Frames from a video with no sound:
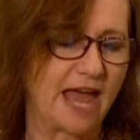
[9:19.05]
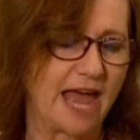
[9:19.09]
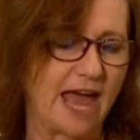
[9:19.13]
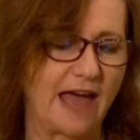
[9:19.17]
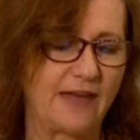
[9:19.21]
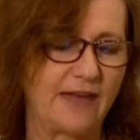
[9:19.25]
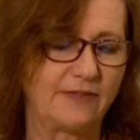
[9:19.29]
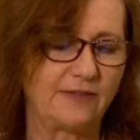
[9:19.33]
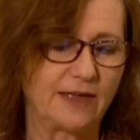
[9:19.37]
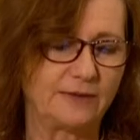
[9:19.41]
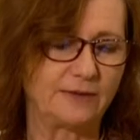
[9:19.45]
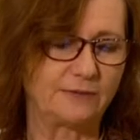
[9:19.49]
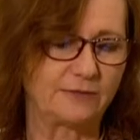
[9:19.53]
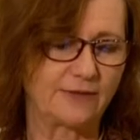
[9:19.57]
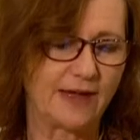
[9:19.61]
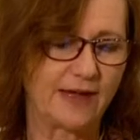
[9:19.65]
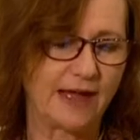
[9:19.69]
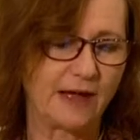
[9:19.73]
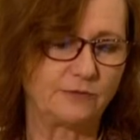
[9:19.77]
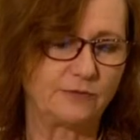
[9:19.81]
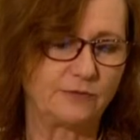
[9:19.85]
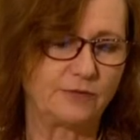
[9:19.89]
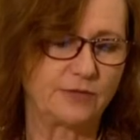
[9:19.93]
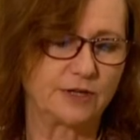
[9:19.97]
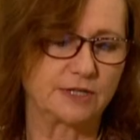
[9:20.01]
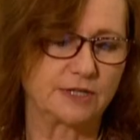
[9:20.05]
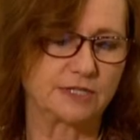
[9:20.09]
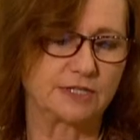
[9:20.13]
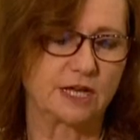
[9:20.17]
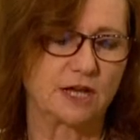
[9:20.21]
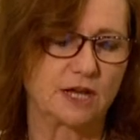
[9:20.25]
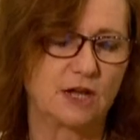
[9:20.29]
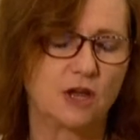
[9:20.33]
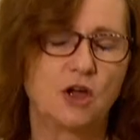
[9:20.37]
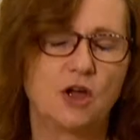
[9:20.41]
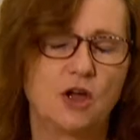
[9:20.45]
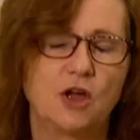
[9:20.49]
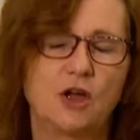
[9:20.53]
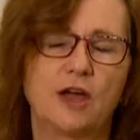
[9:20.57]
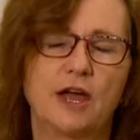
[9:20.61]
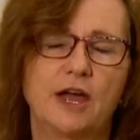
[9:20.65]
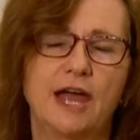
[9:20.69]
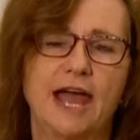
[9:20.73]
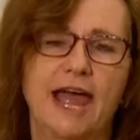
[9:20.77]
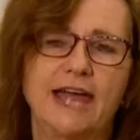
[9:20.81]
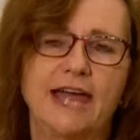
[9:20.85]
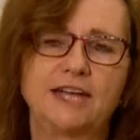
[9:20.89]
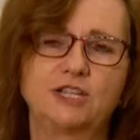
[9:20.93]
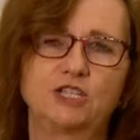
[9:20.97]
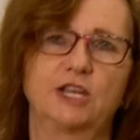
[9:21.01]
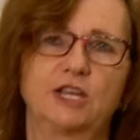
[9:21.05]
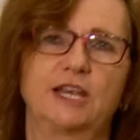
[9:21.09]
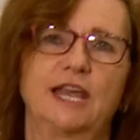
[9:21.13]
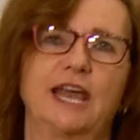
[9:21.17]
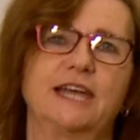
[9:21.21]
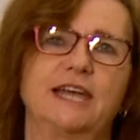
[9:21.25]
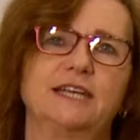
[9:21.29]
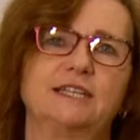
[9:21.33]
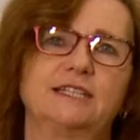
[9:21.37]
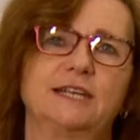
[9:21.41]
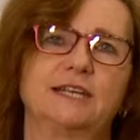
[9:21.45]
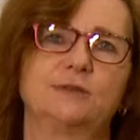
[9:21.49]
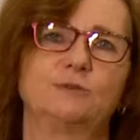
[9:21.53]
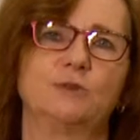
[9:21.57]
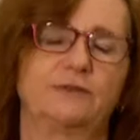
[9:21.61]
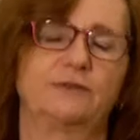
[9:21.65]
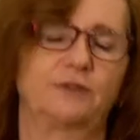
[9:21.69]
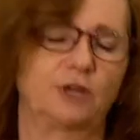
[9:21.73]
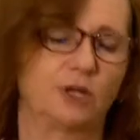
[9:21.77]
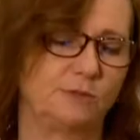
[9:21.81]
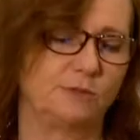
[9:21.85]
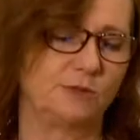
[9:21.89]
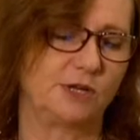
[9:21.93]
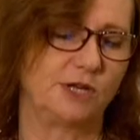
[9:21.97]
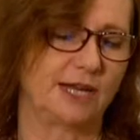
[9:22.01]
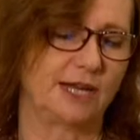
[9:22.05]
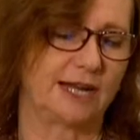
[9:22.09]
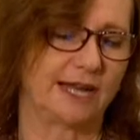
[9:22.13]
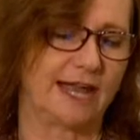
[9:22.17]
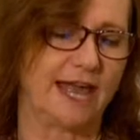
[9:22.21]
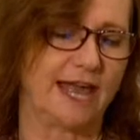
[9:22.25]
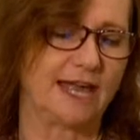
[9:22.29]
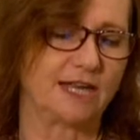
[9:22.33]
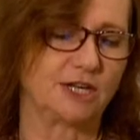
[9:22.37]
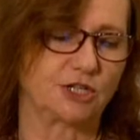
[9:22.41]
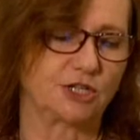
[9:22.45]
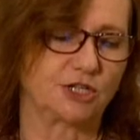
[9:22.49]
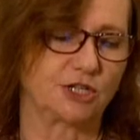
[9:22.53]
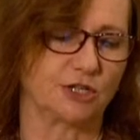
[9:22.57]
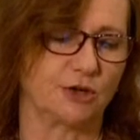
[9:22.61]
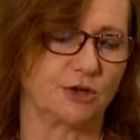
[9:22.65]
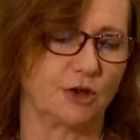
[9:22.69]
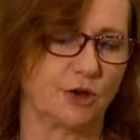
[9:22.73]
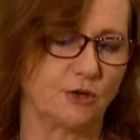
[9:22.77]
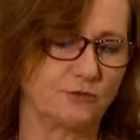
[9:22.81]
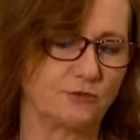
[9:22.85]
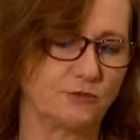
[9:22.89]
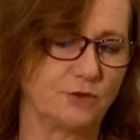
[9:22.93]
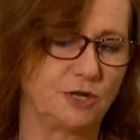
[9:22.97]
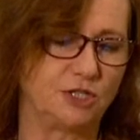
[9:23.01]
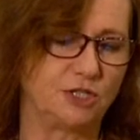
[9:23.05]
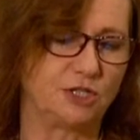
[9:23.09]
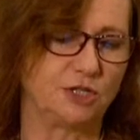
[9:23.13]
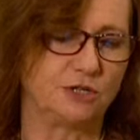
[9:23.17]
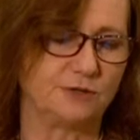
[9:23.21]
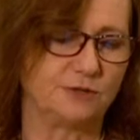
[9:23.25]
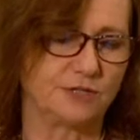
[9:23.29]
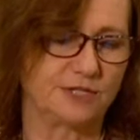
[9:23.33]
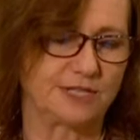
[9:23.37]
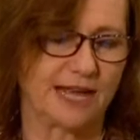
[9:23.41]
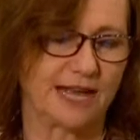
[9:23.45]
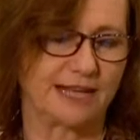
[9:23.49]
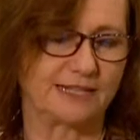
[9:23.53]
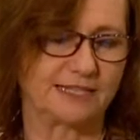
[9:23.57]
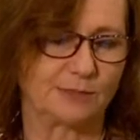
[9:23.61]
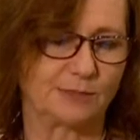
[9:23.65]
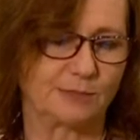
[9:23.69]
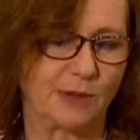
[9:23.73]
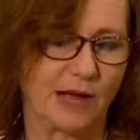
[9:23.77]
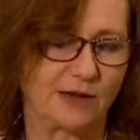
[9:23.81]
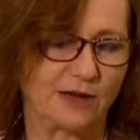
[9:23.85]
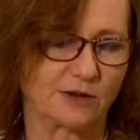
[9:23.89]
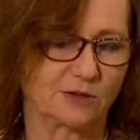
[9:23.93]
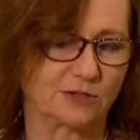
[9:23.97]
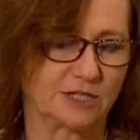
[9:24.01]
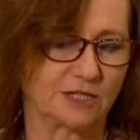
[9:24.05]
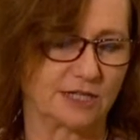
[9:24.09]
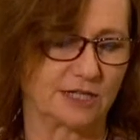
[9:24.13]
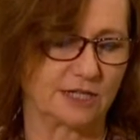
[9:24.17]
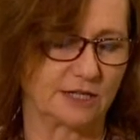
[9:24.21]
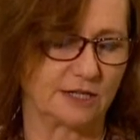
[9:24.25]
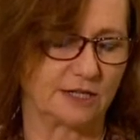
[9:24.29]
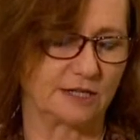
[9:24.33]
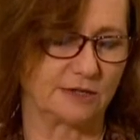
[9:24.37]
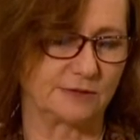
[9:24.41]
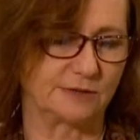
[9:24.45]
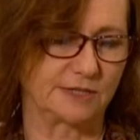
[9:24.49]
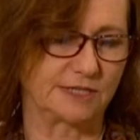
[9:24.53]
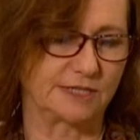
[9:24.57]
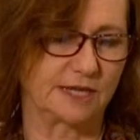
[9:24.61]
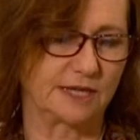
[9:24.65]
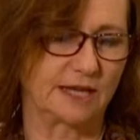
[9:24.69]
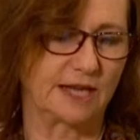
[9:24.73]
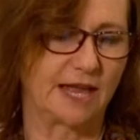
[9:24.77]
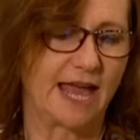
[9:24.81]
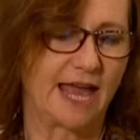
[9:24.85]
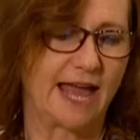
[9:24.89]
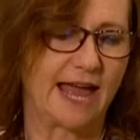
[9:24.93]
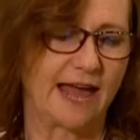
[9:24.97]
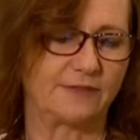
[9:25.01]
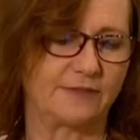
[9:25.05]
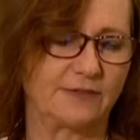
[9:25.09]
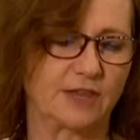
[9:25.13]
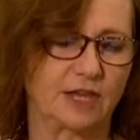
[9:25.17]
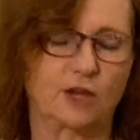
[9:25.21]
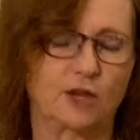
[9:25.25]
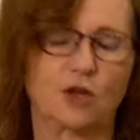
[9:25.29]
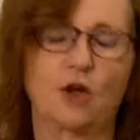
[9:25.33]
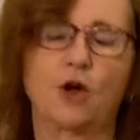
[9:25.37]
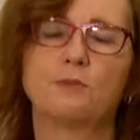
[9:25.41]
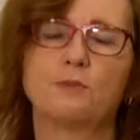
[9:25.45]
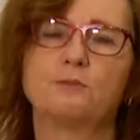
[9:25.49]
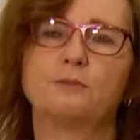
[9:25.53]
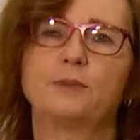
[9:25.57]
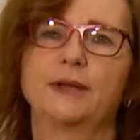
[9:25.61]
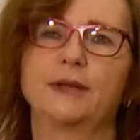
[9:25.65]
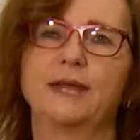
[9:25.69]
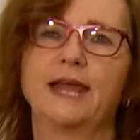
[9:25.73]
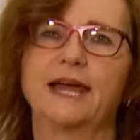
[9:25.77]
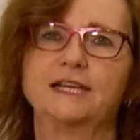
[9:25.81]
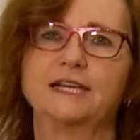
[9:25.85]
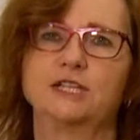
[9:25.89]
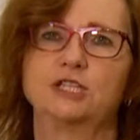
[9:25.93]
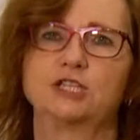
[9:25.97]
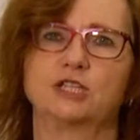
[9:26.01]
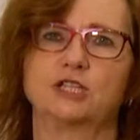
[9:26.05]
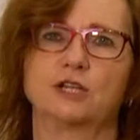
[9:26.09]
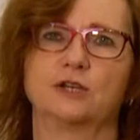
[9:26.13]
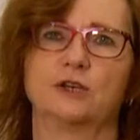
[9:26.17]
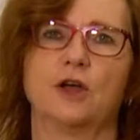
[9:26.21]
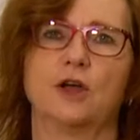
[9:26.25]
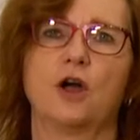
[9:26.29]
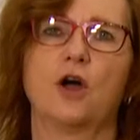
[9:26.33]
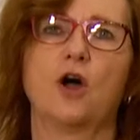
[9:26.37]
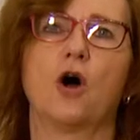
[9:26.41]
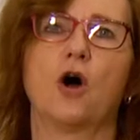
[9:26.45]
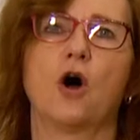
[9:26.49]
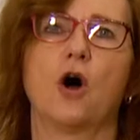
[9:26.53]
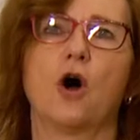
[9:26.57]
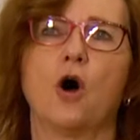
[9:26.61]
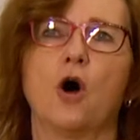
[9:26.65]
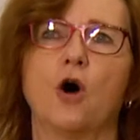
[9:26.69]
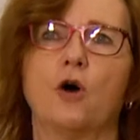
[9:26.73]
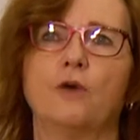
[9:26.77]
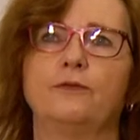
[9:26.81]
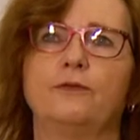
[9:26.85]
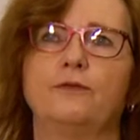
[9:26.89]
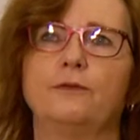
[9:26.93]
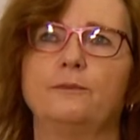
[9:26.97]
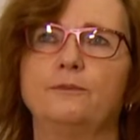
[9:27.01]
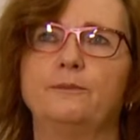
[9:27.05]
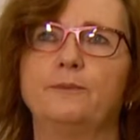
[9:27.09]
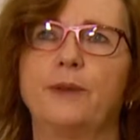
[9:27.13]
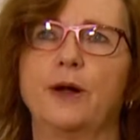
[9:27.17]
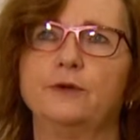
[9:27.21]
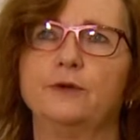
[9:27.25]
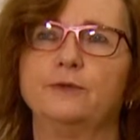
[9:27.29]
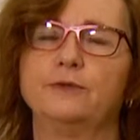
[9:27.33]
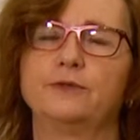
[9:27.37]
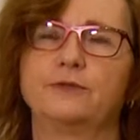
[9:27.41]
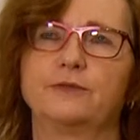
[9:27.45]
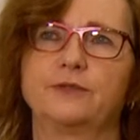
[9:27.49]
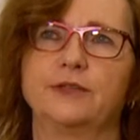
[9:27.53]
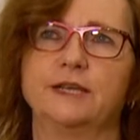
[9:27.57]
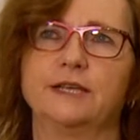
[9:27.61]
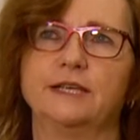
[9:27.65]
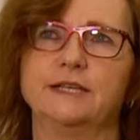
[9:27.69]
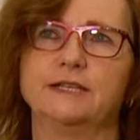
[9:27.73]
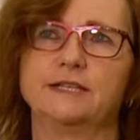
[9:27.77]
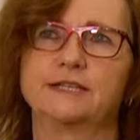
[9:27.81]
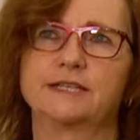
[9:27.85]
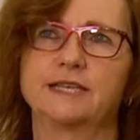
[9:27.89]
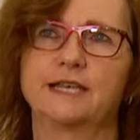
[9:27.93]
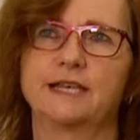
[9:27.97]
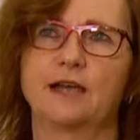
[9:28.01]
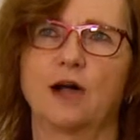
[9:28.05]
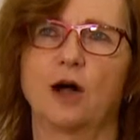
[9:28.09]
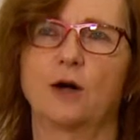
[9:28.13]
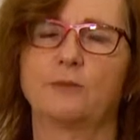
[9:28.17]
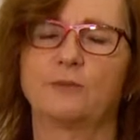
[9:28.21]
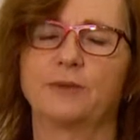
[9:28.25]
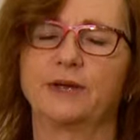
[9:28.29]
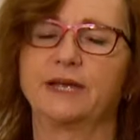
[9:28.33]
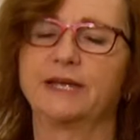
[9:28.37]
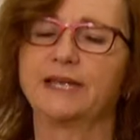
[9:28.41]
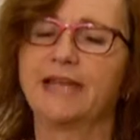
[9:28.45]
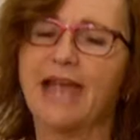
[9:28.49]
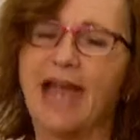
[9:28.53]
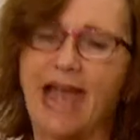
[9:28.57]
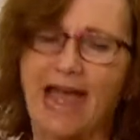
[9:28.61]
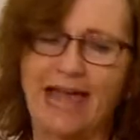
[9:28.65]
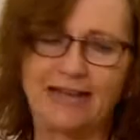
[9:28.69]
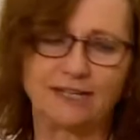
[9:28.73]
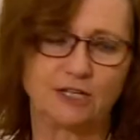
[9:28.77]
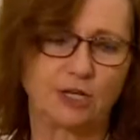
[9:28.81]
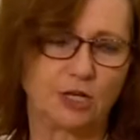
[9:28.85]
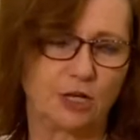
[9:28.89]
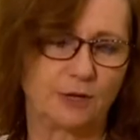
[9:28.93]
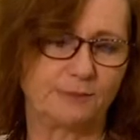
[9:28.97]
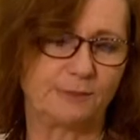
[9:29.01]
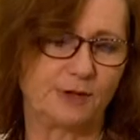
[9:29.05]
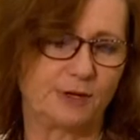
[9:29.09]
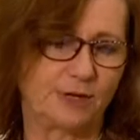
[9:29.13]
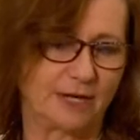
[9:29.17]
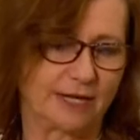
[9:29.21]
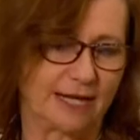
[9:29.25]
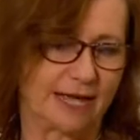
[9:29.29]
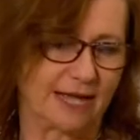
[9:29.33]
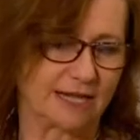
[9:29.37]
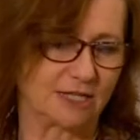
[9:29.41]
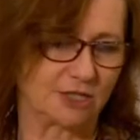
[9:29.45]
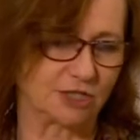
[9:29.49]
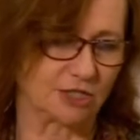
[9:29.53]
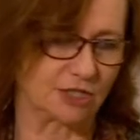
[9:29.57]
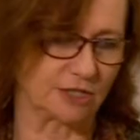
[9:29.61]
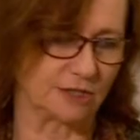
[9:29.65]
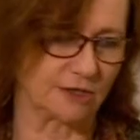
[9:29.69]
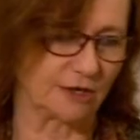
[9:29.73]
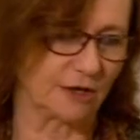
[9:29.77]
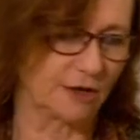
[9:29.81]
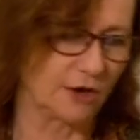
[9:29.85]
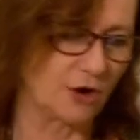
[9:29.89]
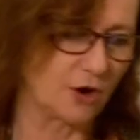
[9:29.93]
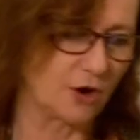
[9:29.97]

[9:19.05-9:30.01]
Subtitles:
And they found that educating with communication reduced antibiotic use, and the combination of both the CRP and communication